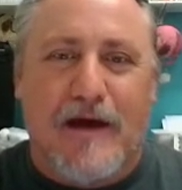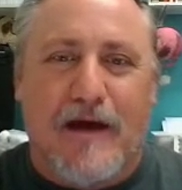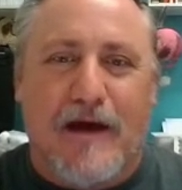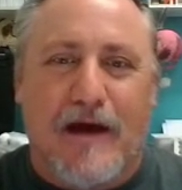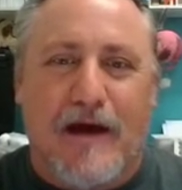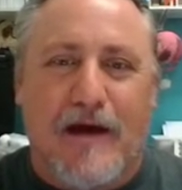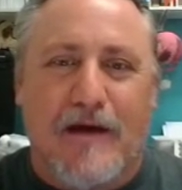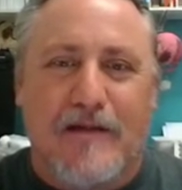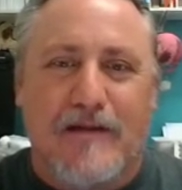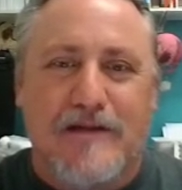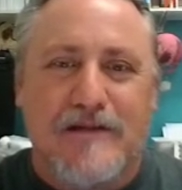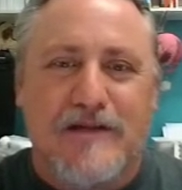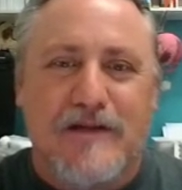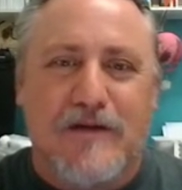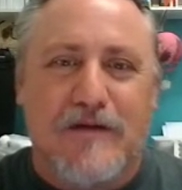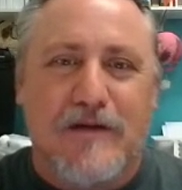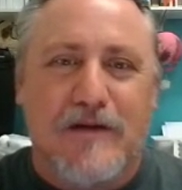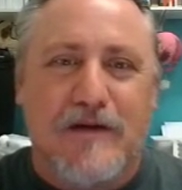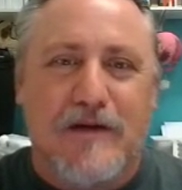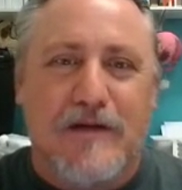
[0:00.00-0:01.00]
Let's
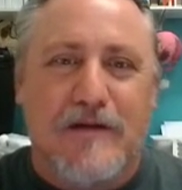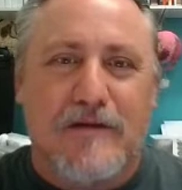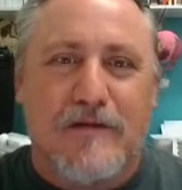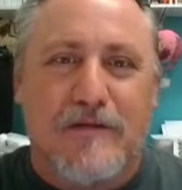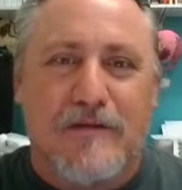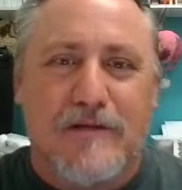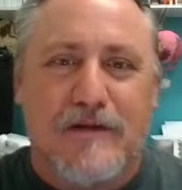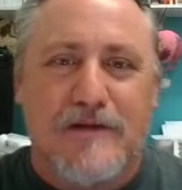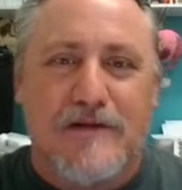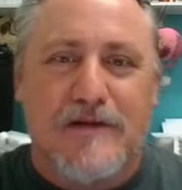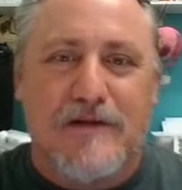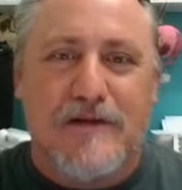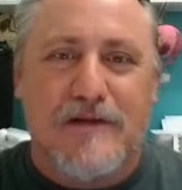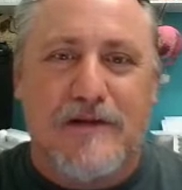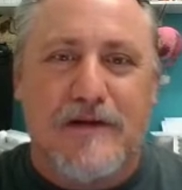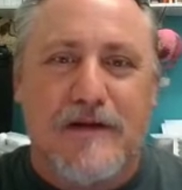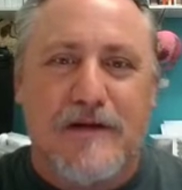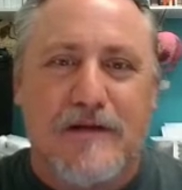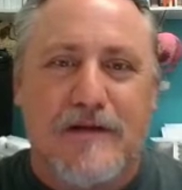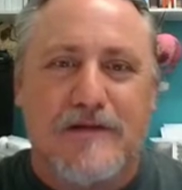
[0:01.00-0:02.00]
go ahead and throw this on
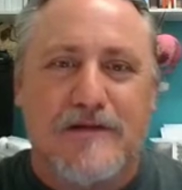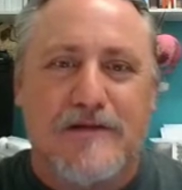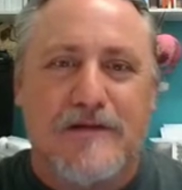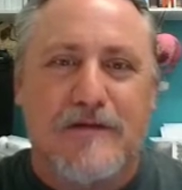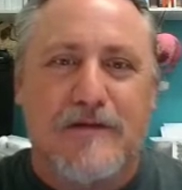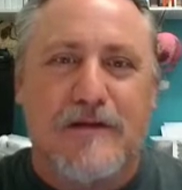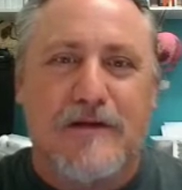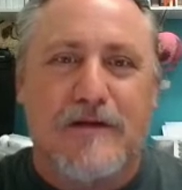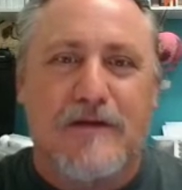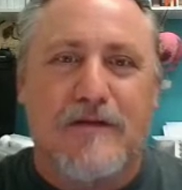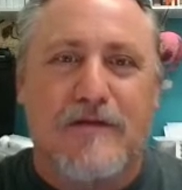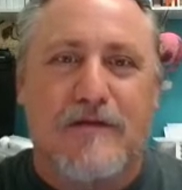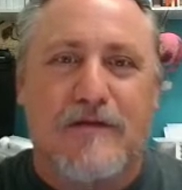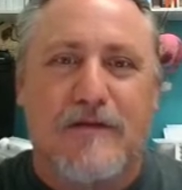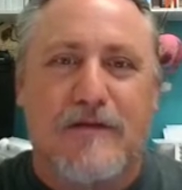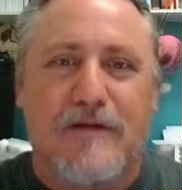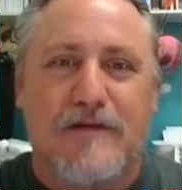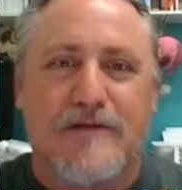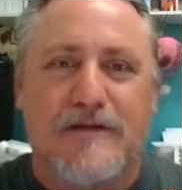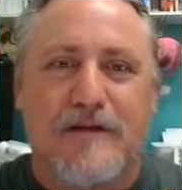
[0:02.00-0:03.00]
there. Let's go ahead and throw
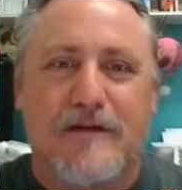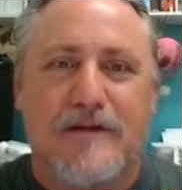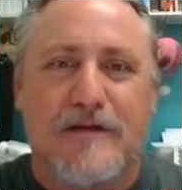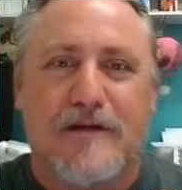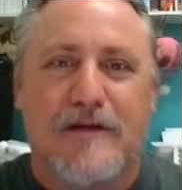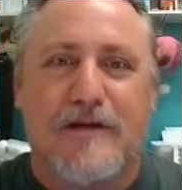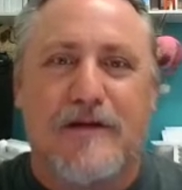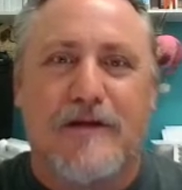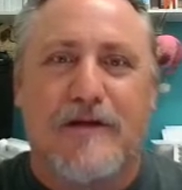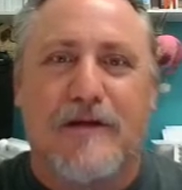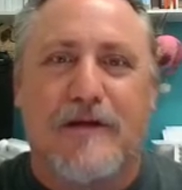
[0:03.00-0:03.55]
this on there.